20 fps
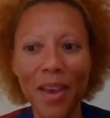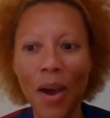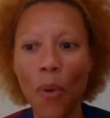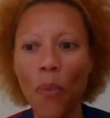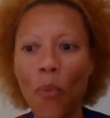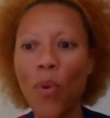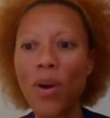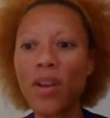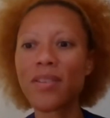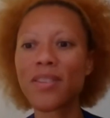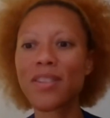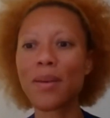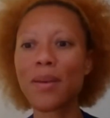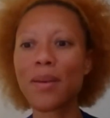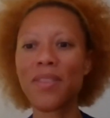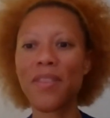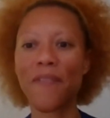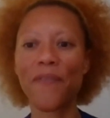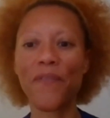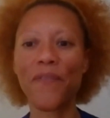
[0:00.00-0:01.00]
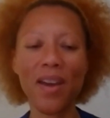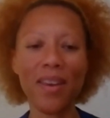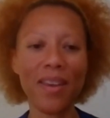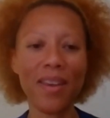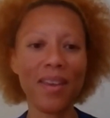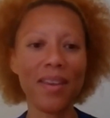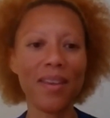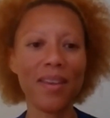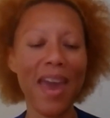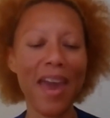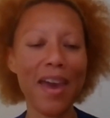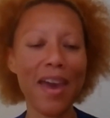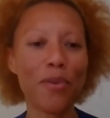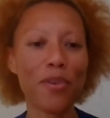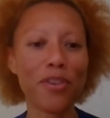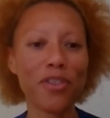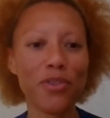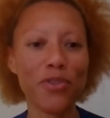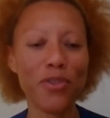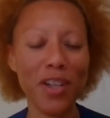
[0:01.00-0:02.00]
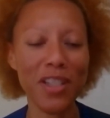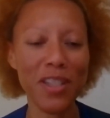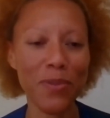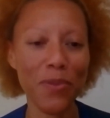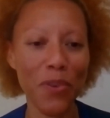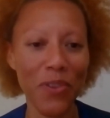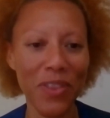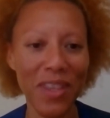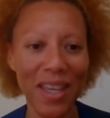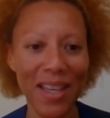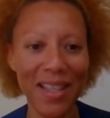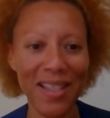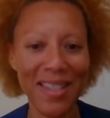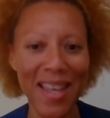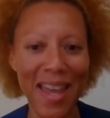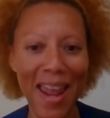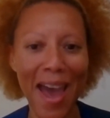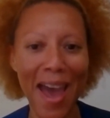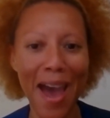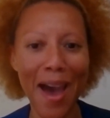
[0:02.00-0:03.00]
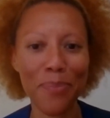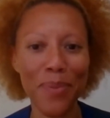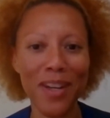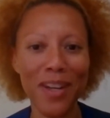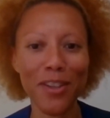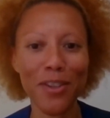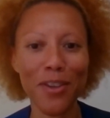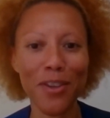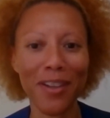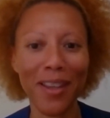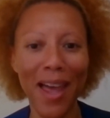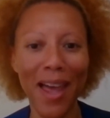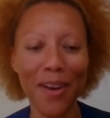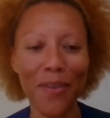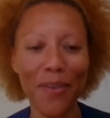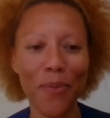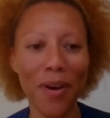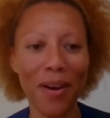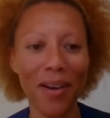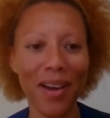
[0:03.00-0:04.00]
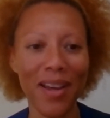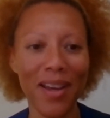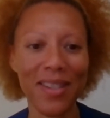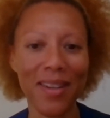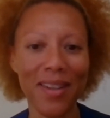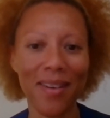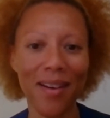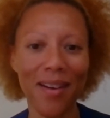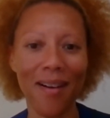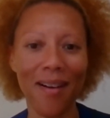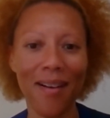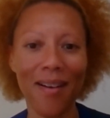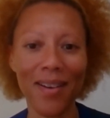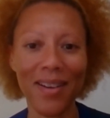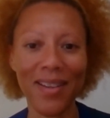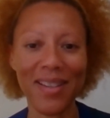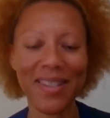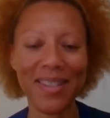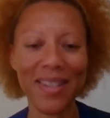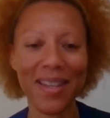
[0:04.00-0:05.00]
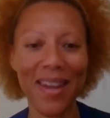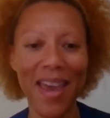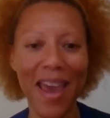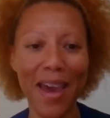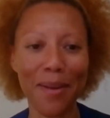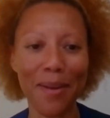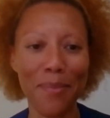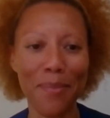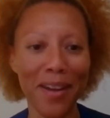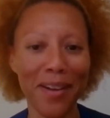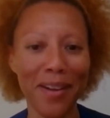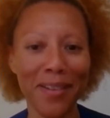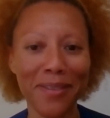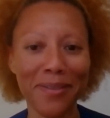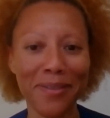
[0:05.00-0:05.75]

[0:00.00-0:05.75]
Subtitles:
What are some of the funny and or stressful things that happen in your line of work as an artist and animator?